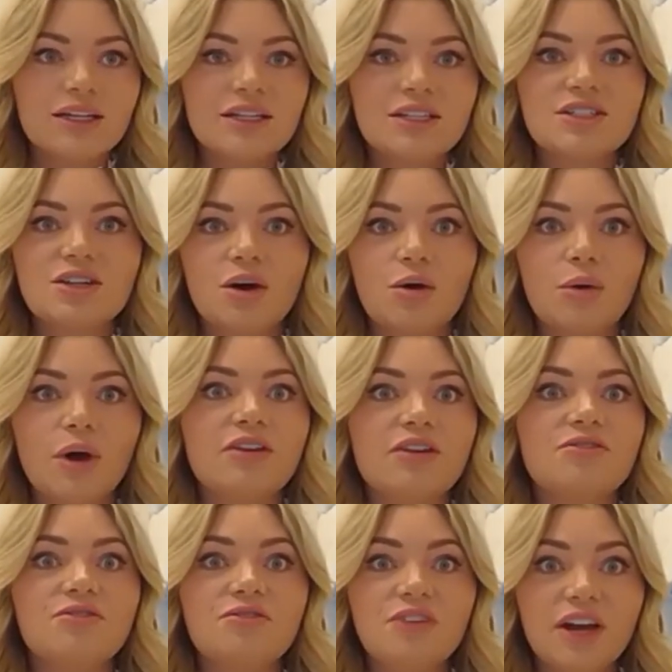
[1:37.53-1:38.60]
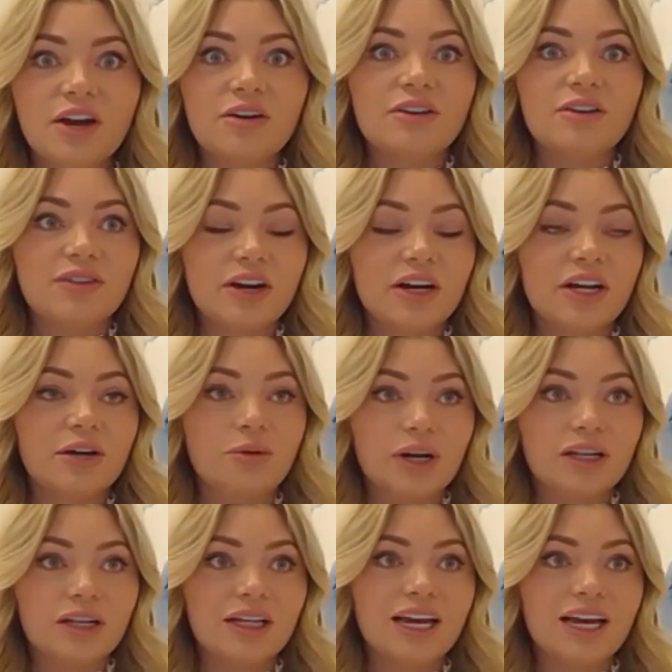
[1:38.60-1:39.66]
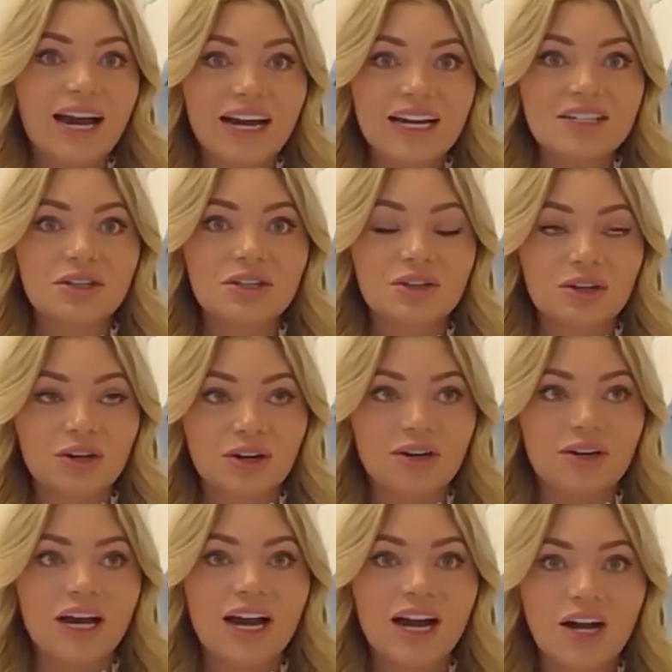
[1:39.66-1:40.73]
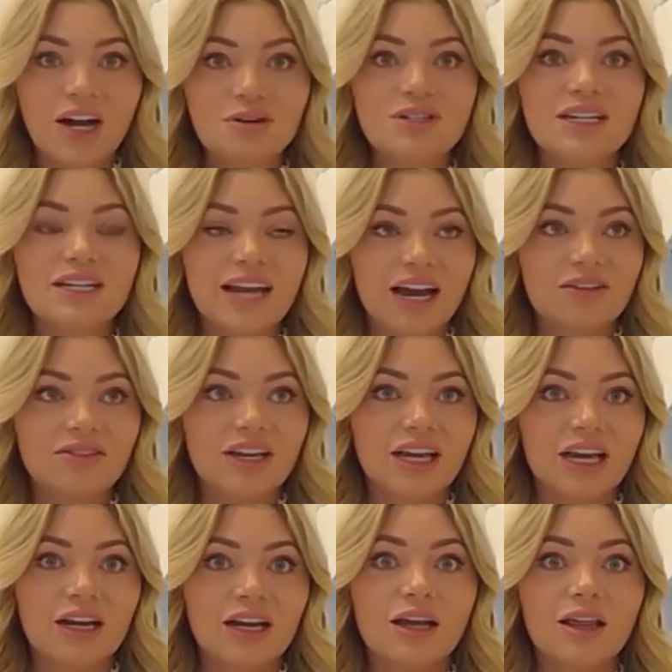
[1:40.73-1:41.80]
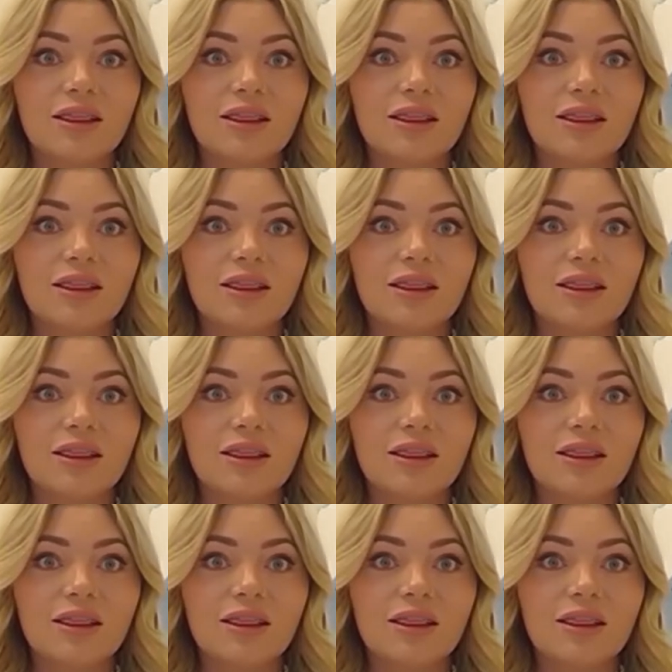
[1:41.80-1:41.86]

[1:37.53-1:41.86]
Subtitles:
So I very, very quickly had to learn how to navigate